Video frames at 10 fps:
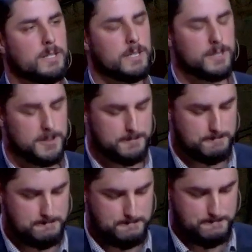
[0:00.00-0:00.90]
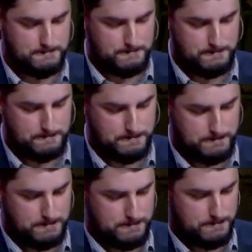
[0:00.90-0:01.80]

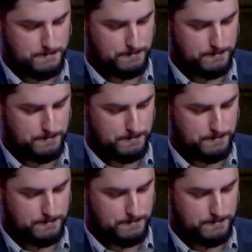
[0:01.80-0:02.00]
[no speech]